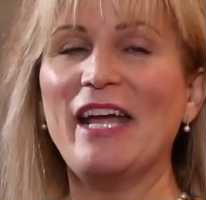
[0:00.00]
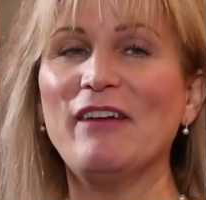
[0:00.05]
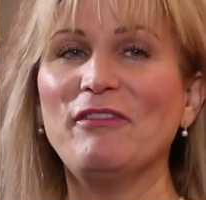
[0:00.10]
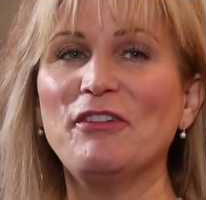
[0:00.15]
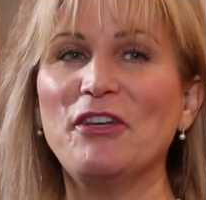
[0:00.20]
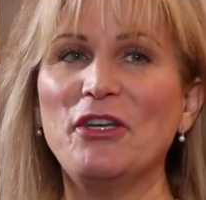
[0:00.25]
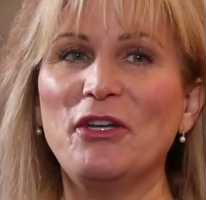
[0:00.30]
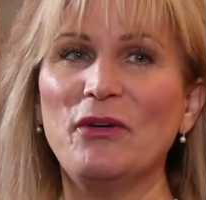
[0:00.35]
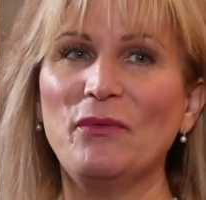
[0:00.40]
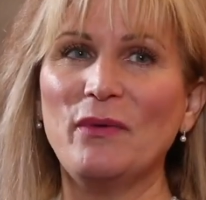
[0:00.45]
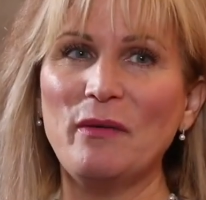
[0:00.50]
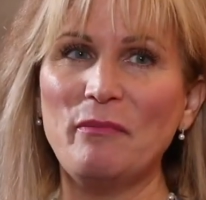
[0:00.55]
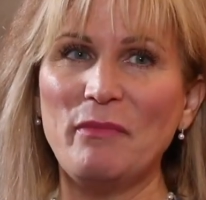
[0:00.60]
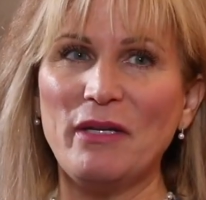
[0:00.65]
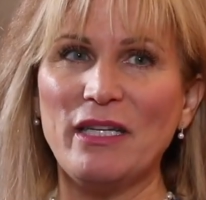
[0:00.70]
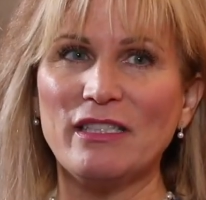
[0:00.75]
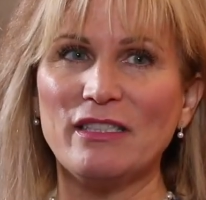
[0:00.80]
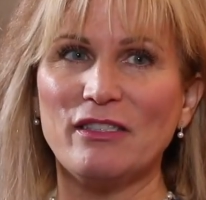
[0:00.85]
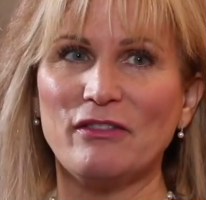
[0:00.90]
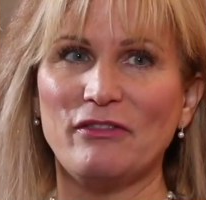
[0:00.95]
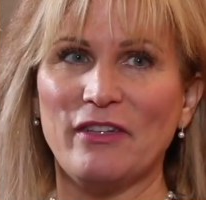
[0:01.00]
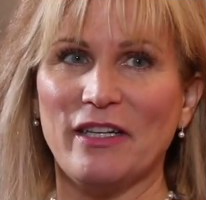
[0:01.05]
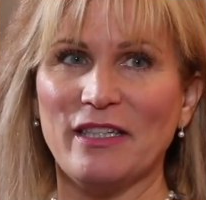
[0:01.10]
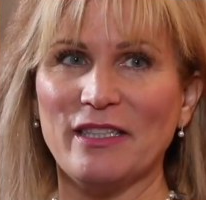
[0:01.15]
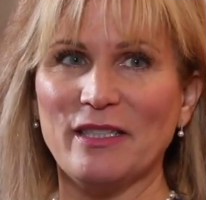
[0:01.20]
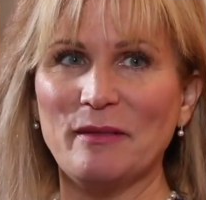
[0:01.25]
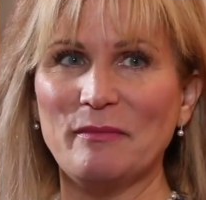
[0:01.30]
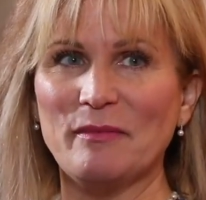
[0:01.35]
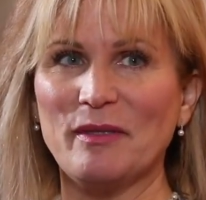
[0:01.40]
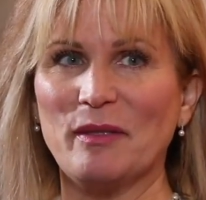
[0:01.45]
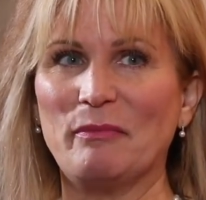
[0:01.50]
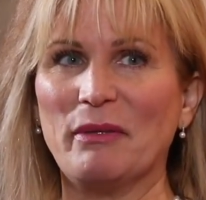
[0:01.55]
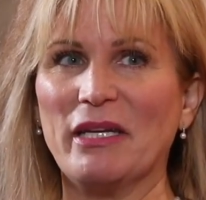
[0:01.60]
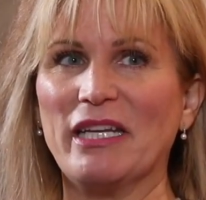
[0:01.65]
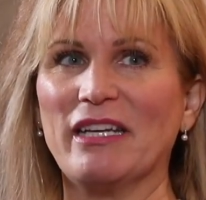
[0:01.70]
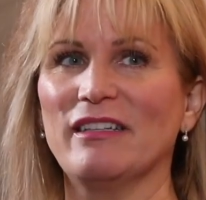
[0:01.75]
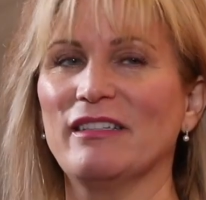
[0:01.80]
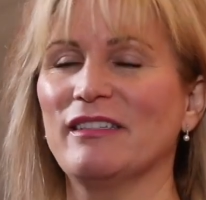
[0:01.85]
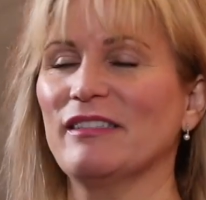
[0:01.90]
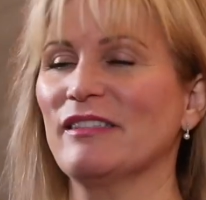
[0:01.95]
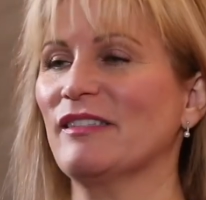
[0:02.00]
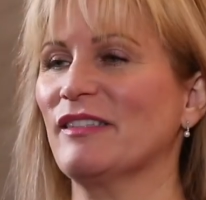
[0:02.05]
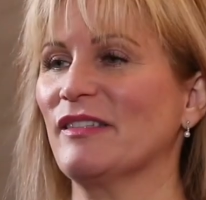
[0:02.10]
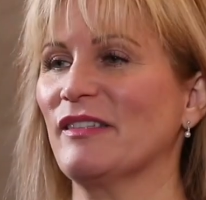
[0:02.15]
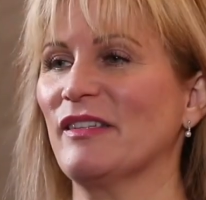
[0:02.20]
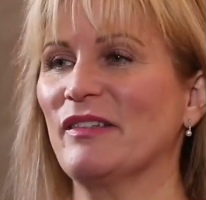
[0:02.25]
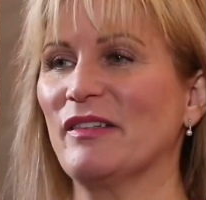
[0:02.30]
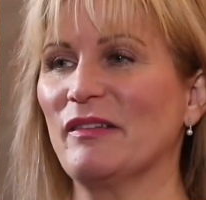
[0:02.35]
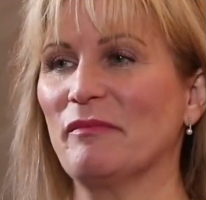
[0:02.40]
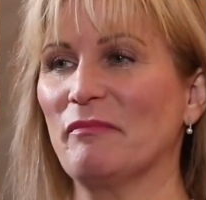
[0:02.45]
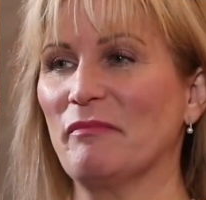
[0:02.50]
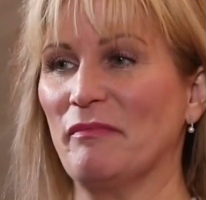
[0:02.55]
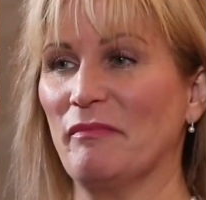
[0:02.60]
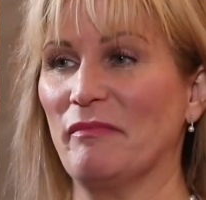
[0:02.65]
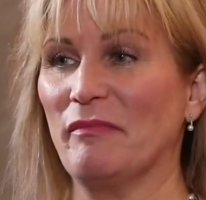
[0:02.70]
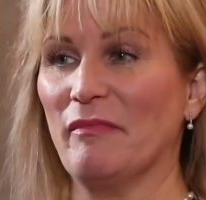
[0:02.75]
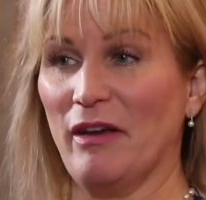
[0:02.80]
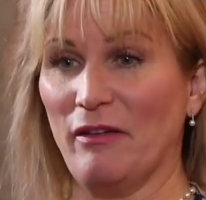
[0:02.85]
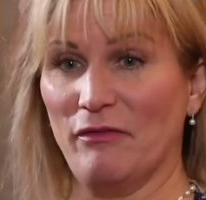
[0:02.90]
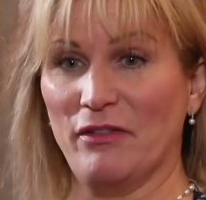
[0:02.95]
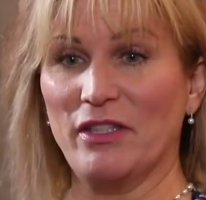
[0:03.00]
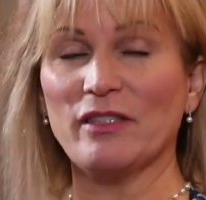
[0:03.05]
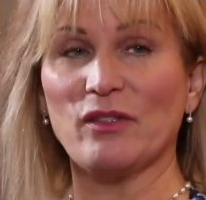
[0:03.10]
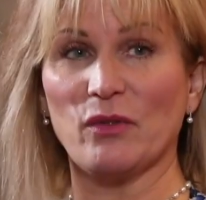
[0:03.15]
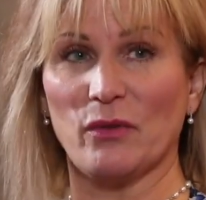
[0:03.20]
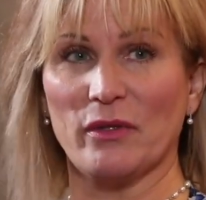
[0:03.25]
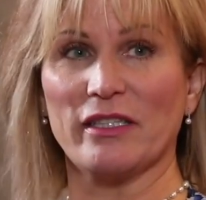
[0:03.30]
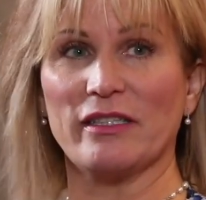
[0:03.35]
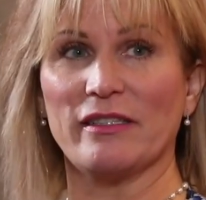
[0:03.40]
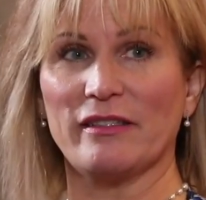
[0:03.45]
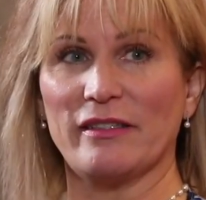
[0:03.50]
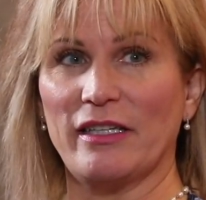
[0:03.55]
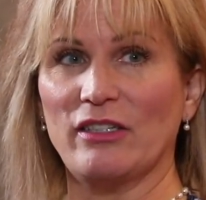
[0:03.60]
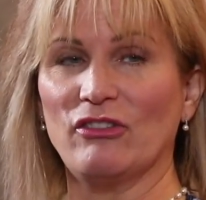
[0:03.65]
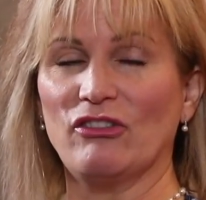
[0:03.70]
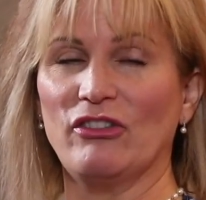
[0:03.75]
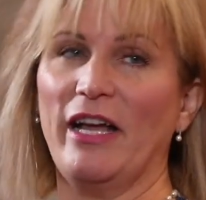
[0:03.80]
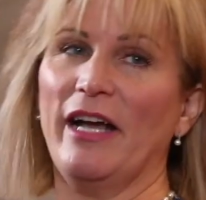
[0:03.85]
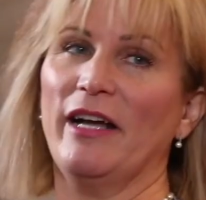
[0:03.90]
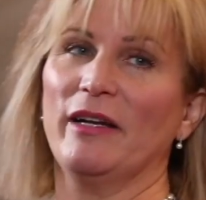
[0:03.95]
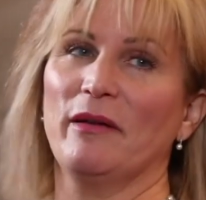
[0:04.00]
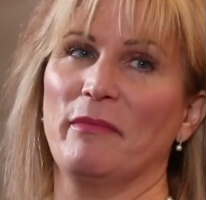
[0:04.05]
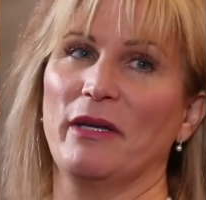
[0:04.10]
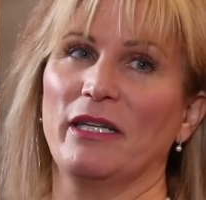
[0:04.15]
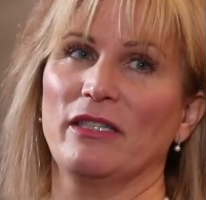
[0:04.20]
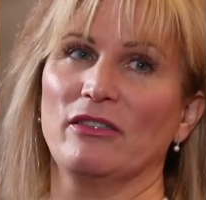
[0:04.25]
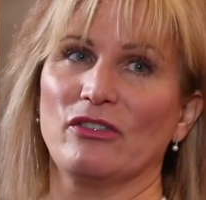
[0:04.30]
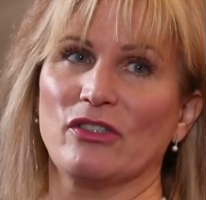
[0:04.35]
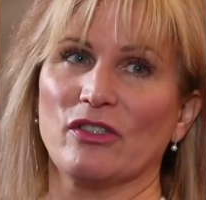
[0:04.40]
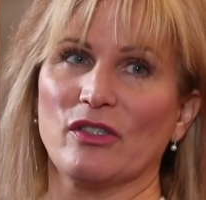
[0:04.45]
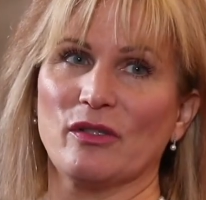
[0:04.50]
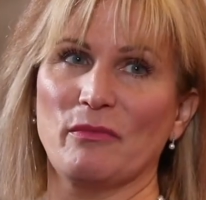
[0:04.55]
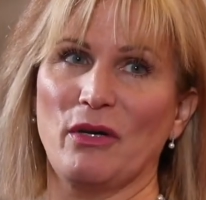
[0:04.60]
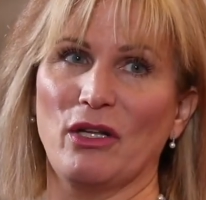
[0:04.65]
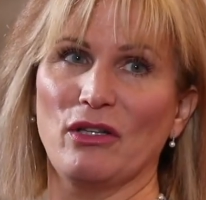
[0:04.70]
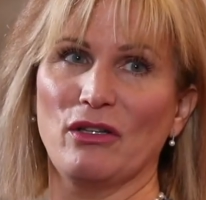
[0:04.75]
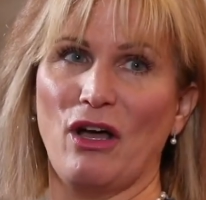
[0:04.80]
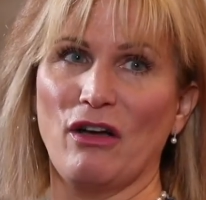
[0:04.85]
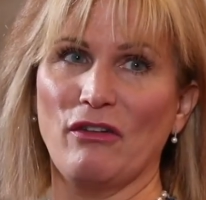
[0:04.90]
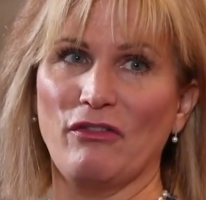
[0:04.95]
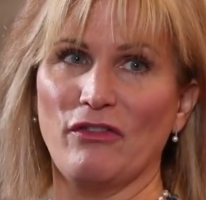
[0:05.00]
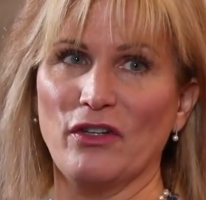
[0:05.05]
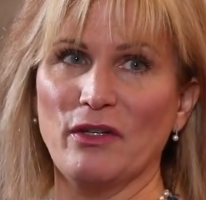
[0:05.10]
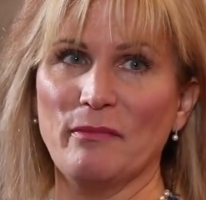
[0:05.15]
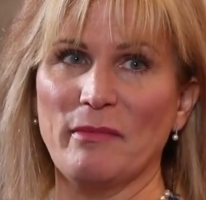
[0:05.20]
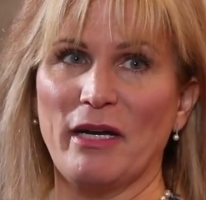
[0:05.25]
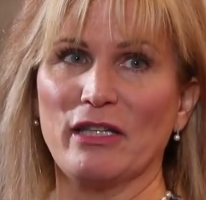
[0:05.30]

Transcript: have a new one being developed because of this organization, How to Manage a Small Law Firm.